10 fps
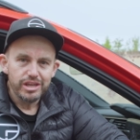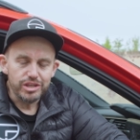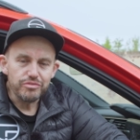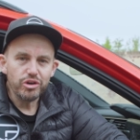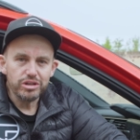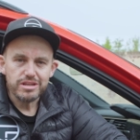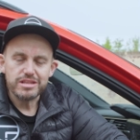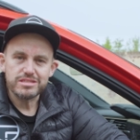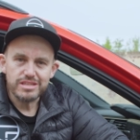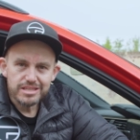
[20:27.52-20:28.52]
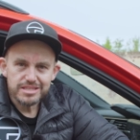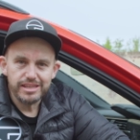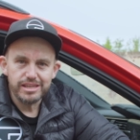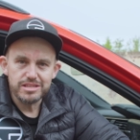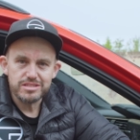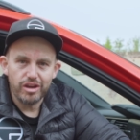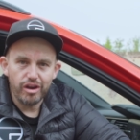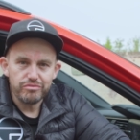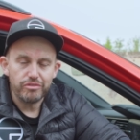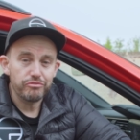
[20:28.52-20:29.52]
you've got six years
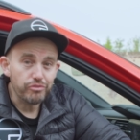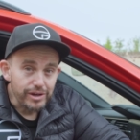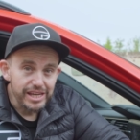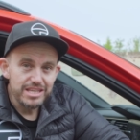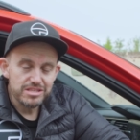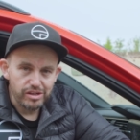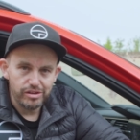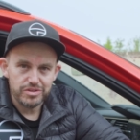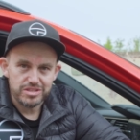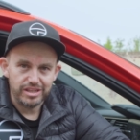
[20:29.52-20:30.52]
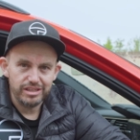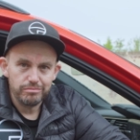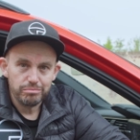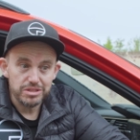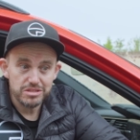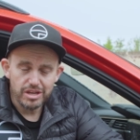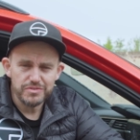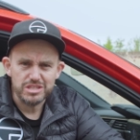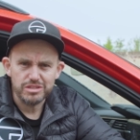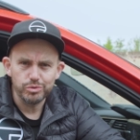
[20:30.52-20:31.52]
of free servicing, but the
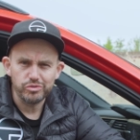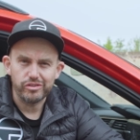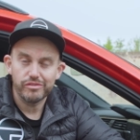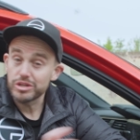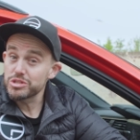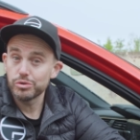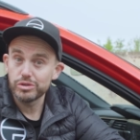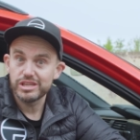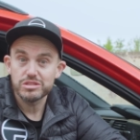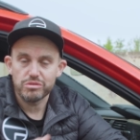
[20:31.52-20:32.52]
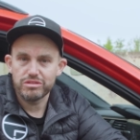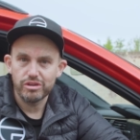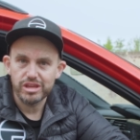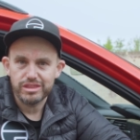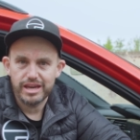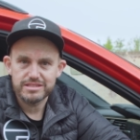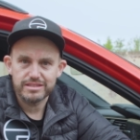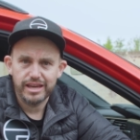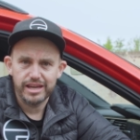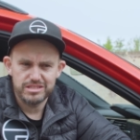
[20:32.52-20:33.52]
service intervals are every two years or
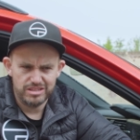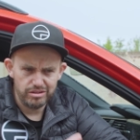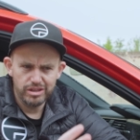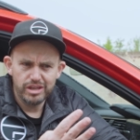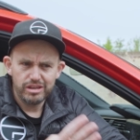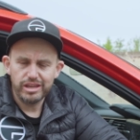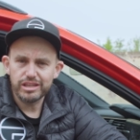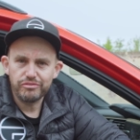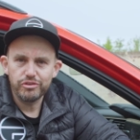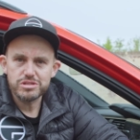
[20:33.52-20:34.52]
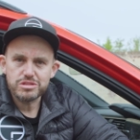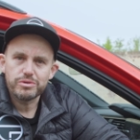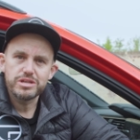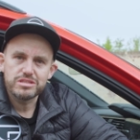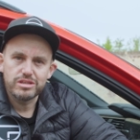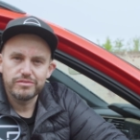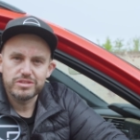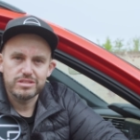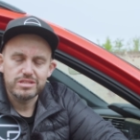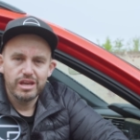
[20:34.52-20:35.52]
30,000 Ks. So you get the first three
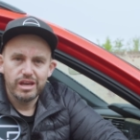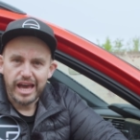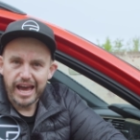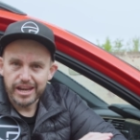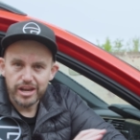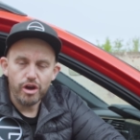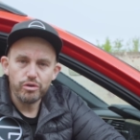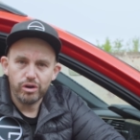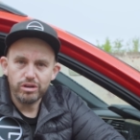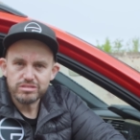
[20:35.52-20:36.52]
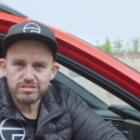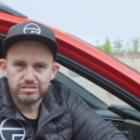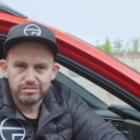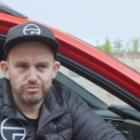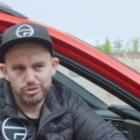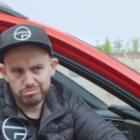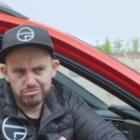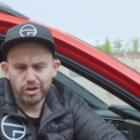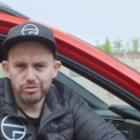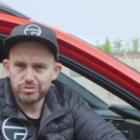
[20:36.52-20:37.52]
services at no cost, if you
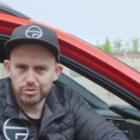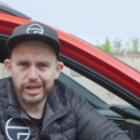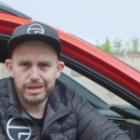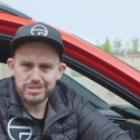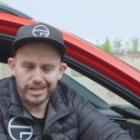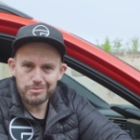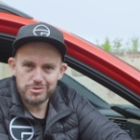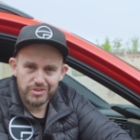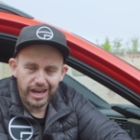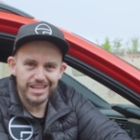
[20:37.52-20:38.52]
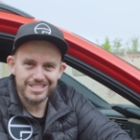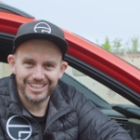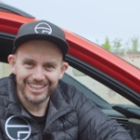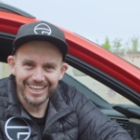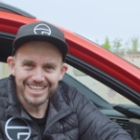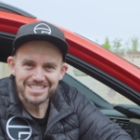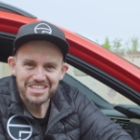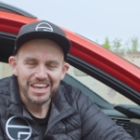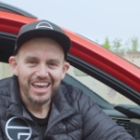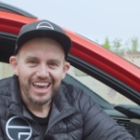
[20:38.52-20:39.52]
don't do heaps and heaps of Ks at least.